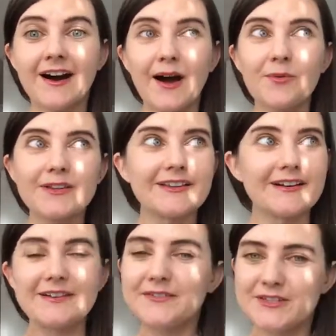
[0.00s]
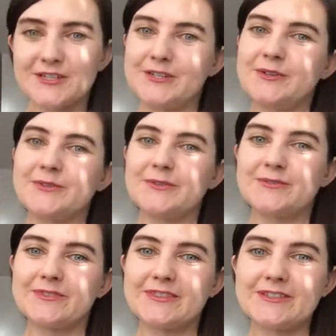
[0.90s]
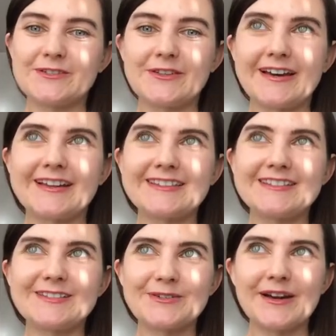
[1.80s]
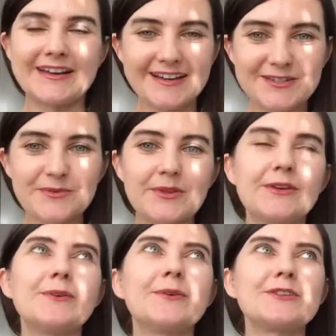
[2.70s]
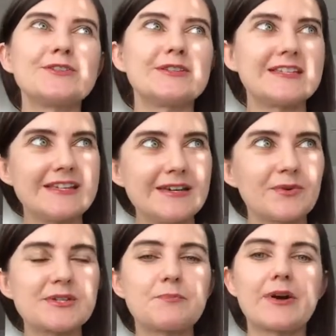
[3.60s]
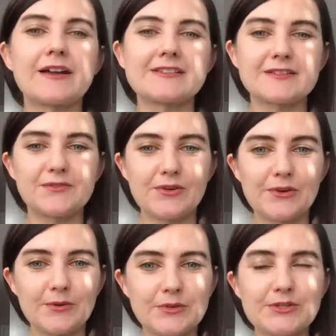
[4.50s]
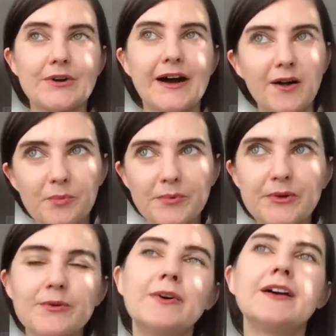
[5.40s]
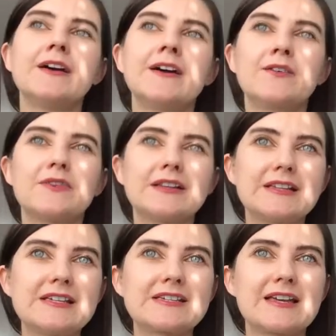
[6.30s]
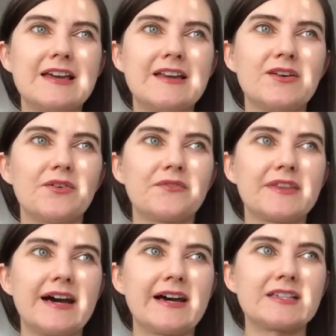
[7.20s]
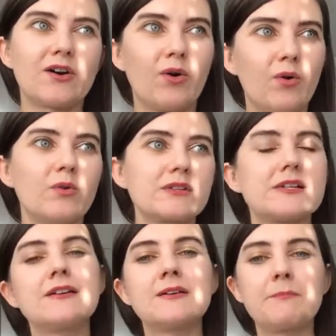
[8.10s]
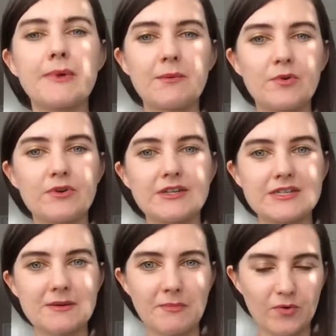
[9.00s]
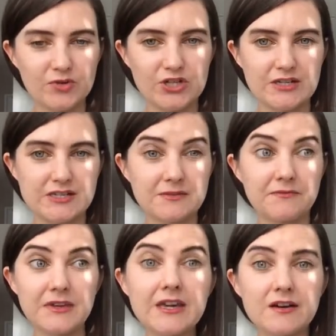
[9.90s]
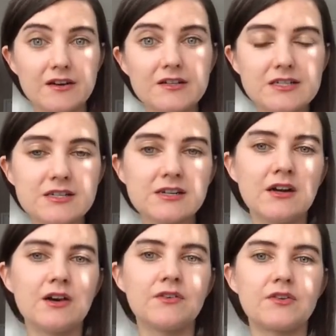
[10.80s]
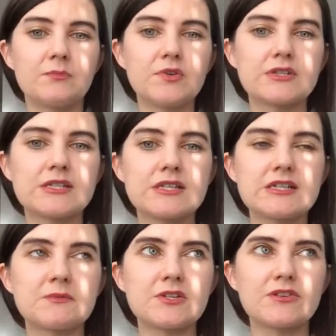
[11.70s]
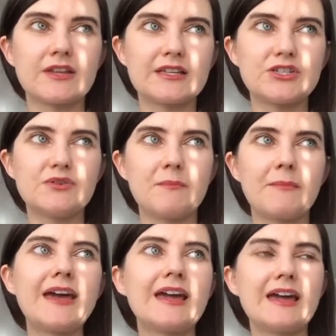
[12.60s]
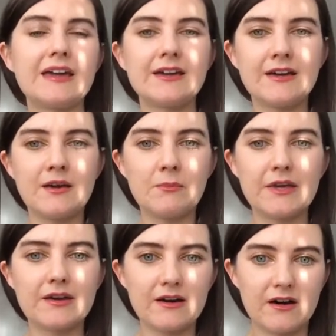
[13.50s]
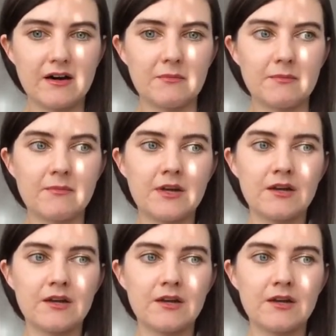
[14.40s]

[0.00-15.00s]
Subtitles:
would love to do that, to connect with you, to see what's present for you, to help you release any of that old memories, emotions, fears from your system so that you may become